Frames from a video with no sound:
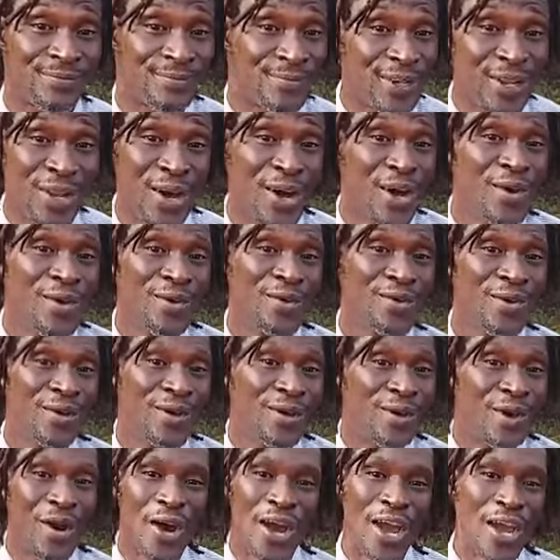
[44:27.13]
You know?
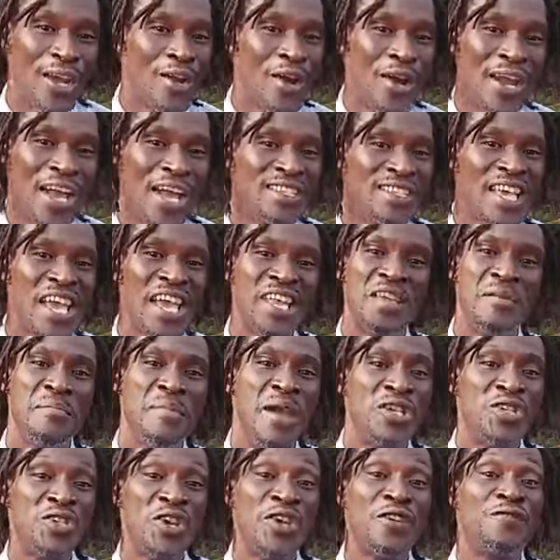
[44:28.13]
Or it not get any
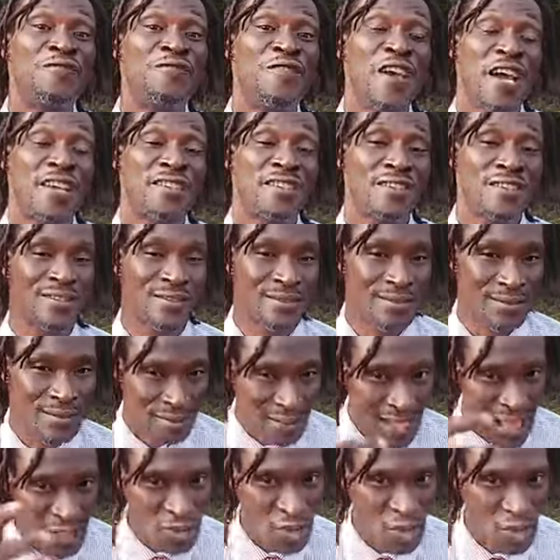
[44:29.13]
major effect.
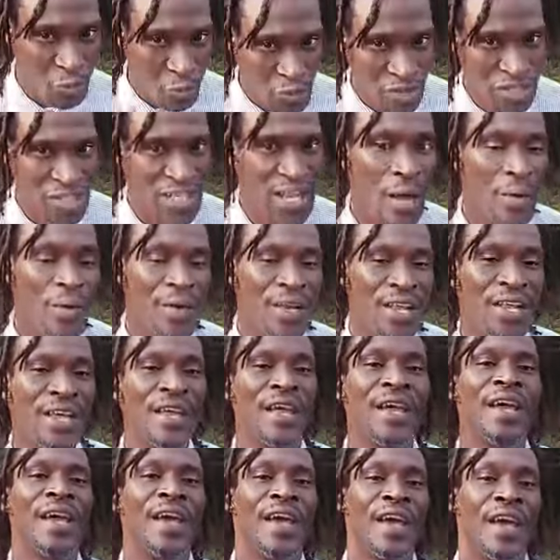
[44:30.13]
Not just put on that with it.
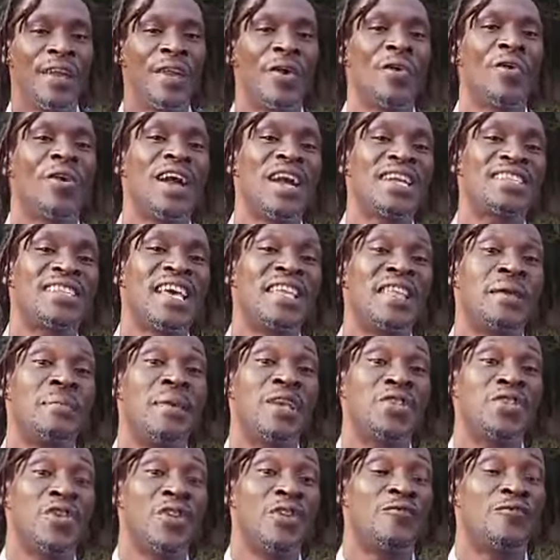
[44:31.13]
It not go get any
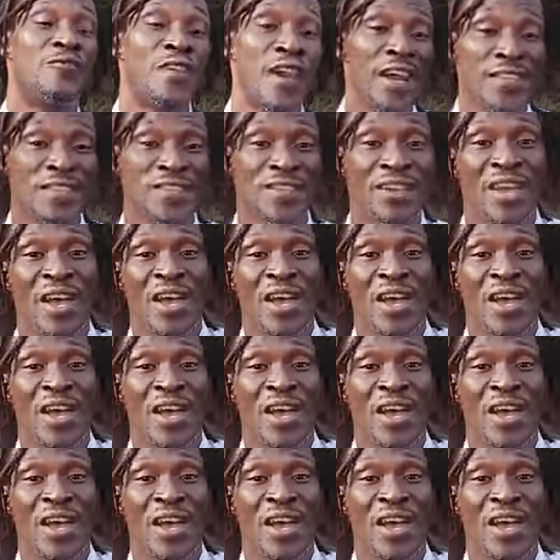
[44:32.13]
major effect.